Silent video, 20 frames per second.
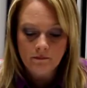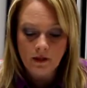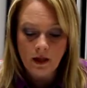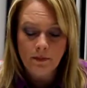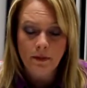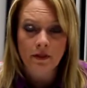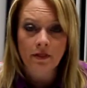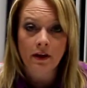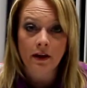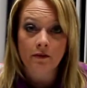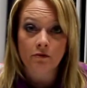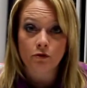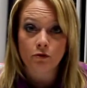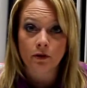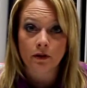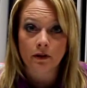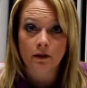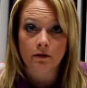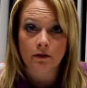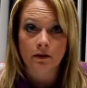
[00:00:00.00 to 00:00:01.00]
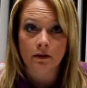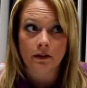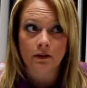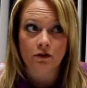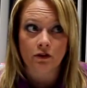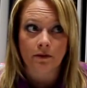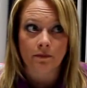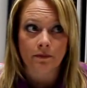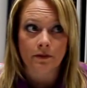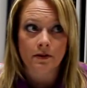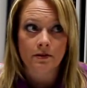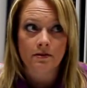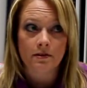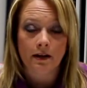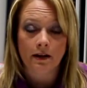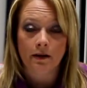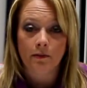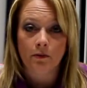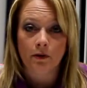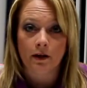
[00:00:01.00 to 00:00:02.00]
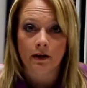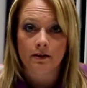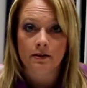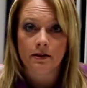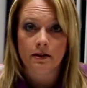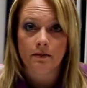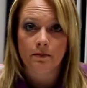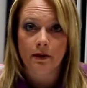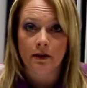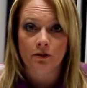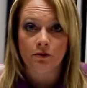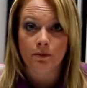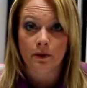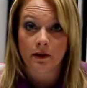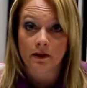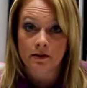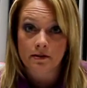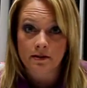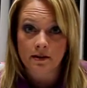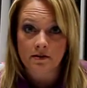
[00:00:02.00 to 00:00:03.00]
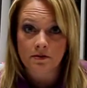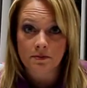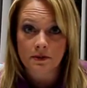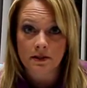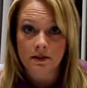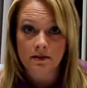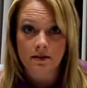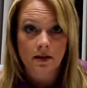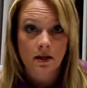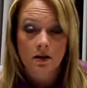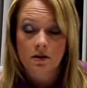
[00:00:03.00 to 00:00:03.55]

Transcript: but they have really jumped this time when I did benchmark assessments,